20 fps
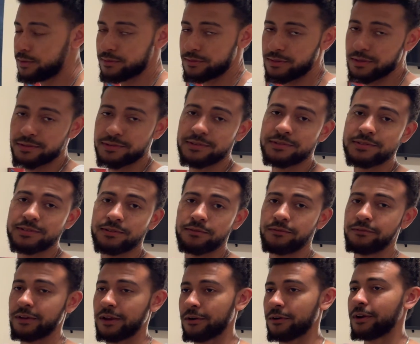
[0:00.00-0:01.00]
This is a
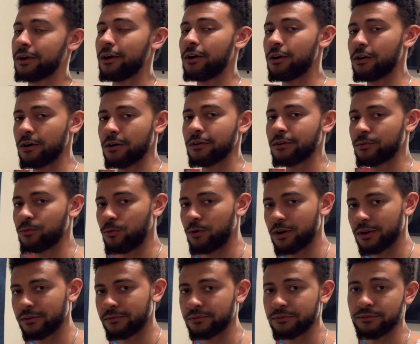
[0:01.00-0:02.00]
very hard
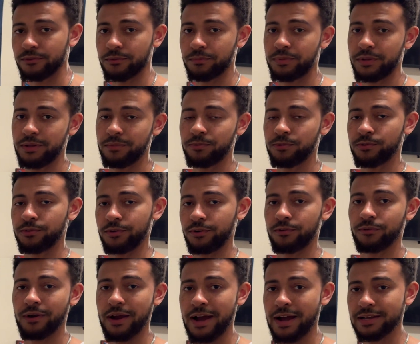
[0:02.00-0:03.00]
one for people to
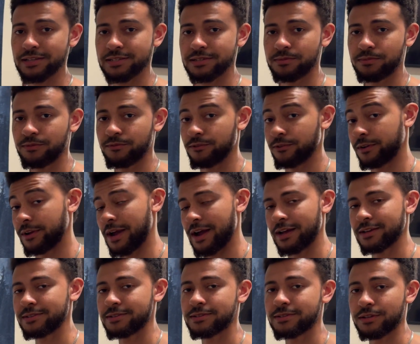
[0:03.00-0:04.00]
grasp, for
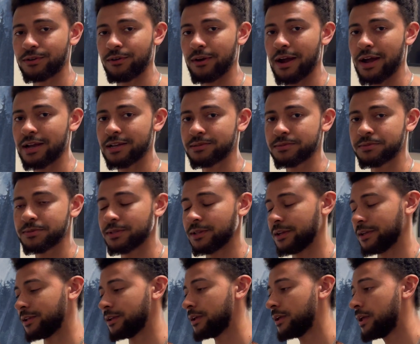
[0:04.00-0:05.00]
guys to grasp.
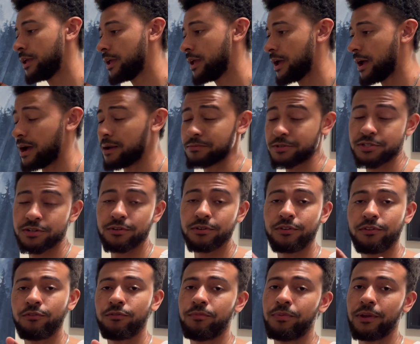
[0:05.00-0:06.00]
Like, I'm sure
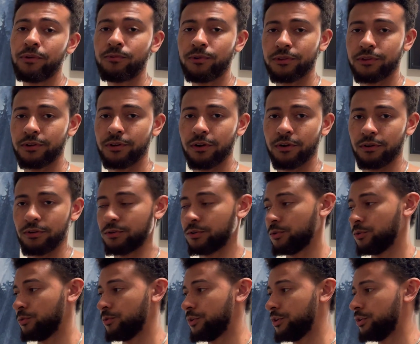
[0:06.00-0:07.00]
you've been with a girl
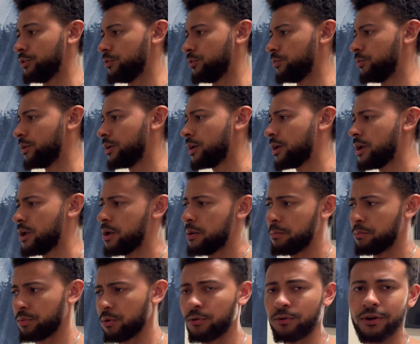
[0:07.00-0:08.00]
who you
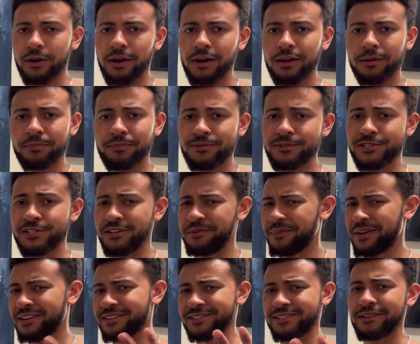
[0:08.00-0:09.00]
broke up, she
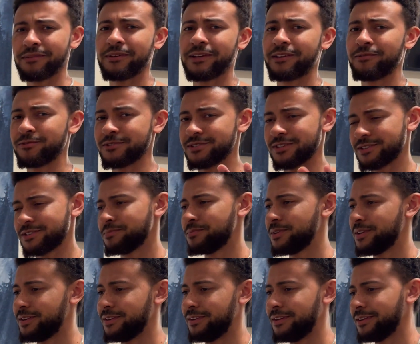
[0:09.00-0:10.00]
made it seem like it was such a
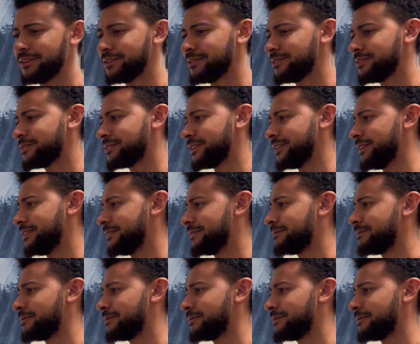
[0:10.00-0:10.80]
big deal, and